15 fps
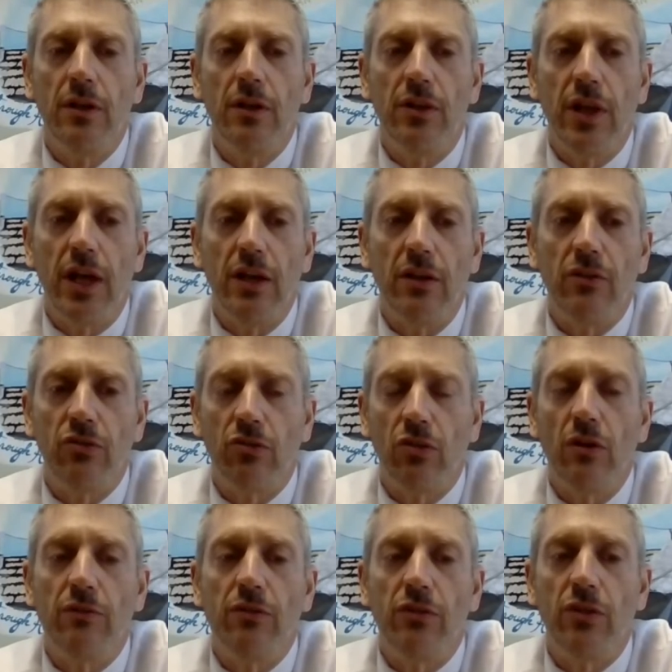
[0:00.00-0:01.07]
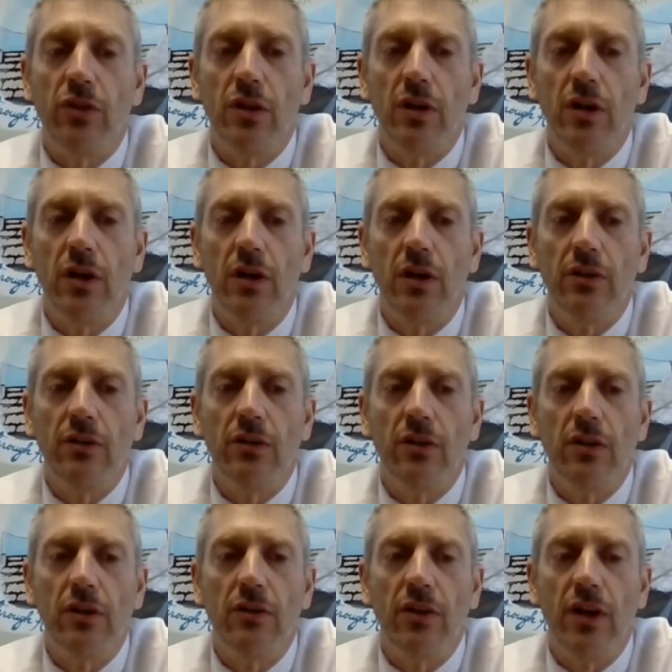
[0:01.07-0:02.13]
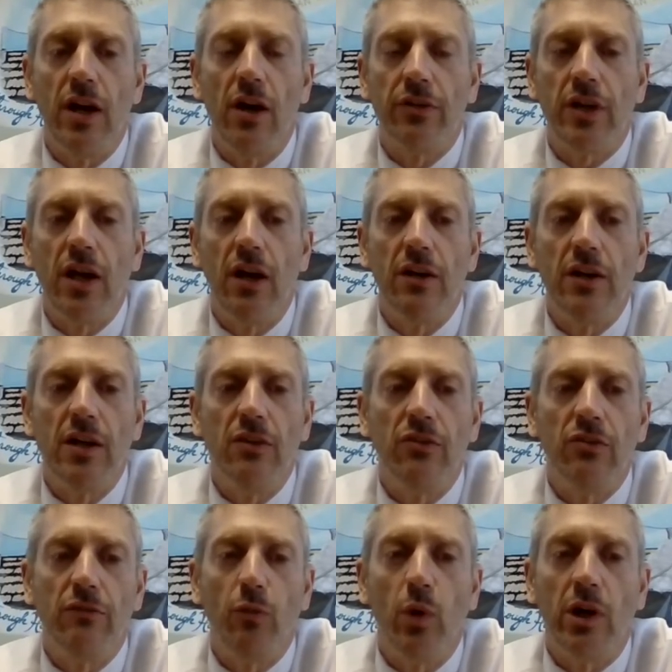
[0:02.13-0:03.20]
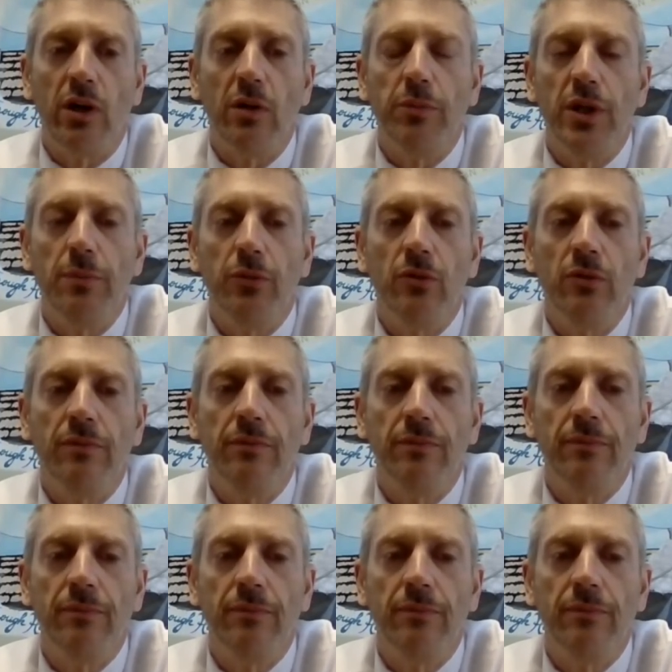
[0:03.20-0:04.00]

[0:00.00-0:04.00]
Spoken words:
that serves the healthcare needs of working people.